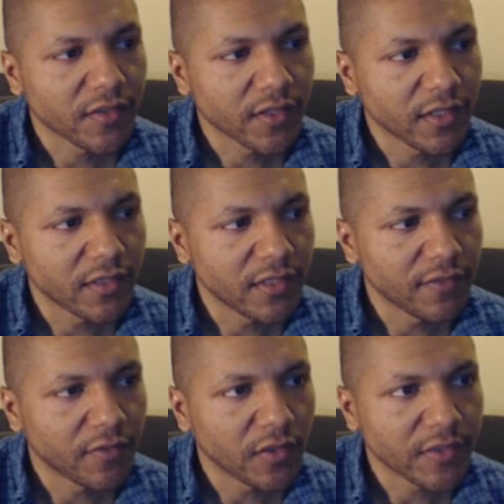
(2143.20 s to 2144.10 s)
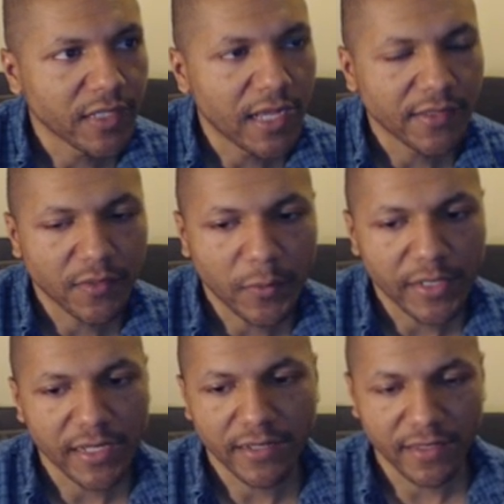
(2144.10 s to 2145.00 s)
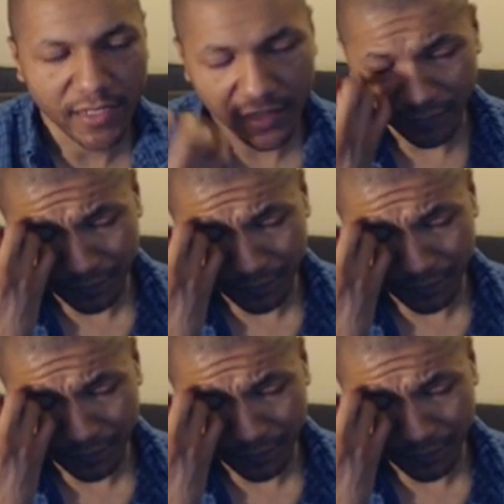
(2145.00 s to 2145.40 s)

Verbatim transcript: uh, default slots and whatnot. And then I,